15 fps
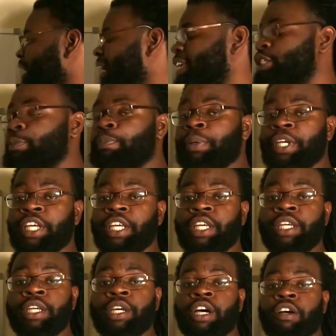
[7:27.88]
It has a
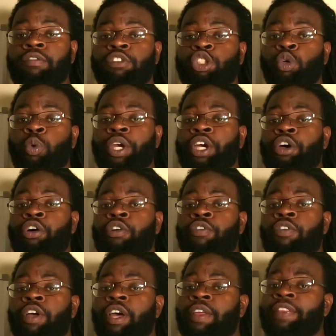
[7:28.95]
PE of 12.
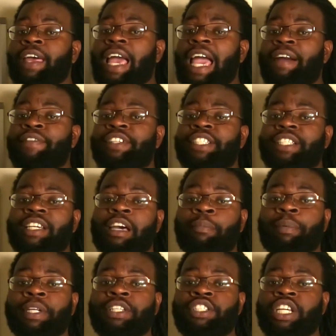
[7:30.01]
The average
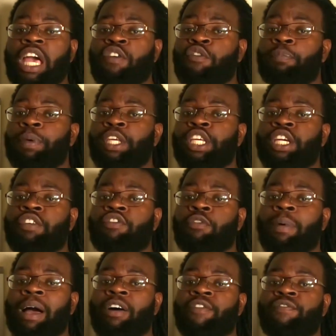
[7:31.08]
company should have a PE of
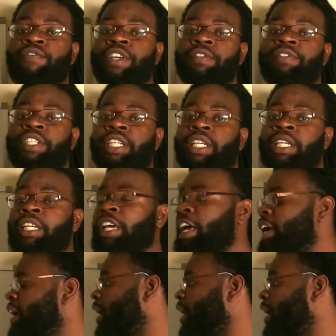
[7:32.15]
about 15.